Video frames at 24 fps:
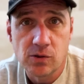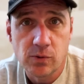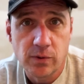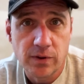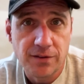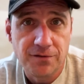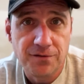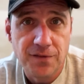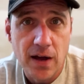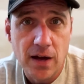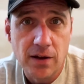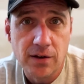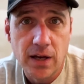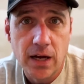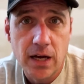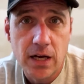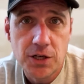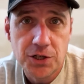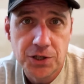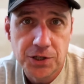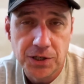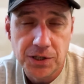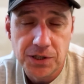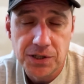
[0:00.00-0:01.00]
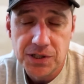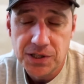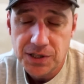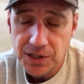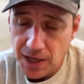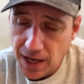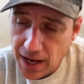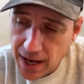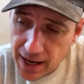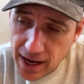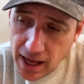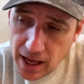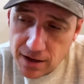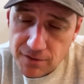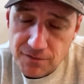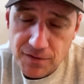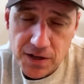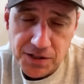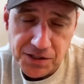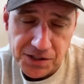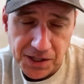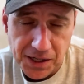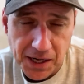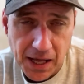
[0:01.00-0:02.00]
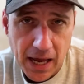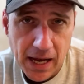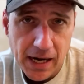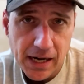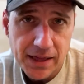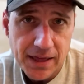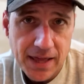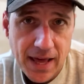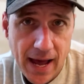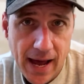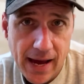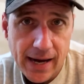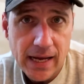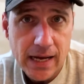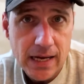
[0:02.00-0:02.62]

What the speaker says: with the foundations? And I investigated that